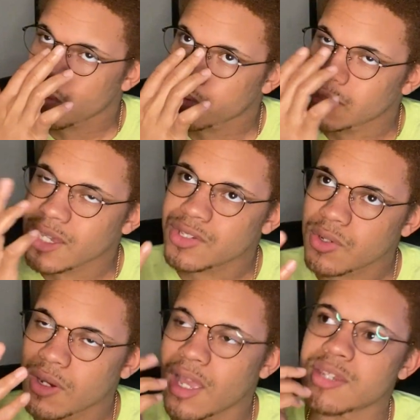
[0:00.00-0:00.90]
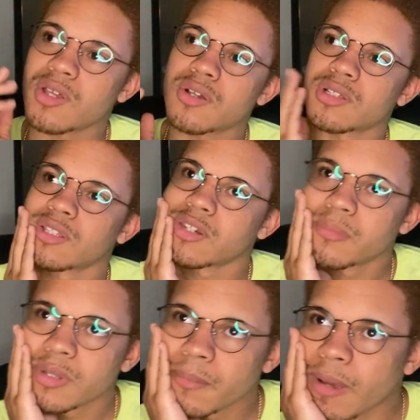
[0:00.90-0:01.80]
yesterday I talked a little
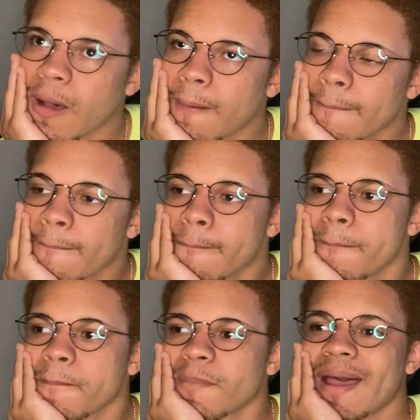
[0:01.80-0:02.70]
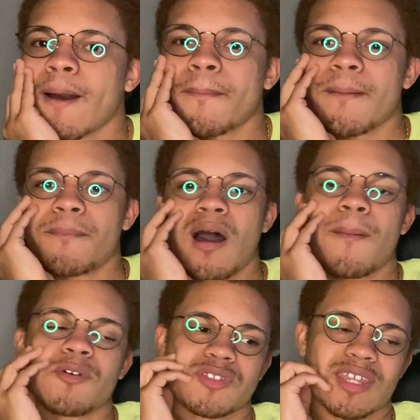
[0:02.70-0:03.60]
bit about how my
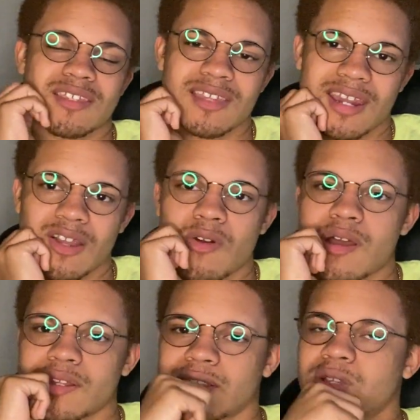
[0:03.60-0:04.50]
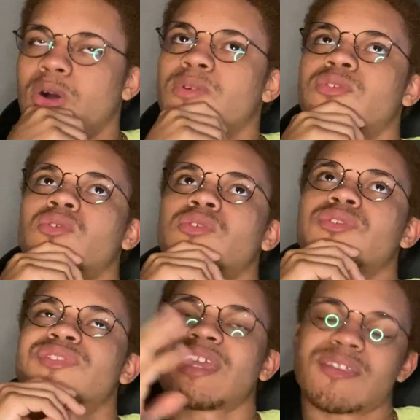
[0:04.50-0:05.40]
mom was saying that I chronically
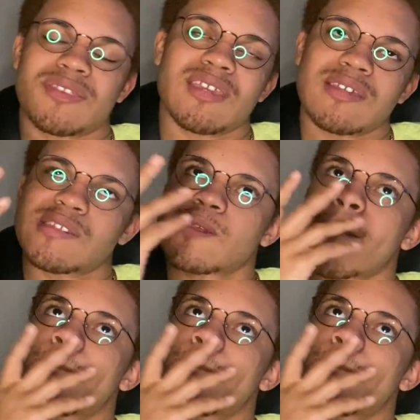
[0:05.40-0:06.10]
overthink things,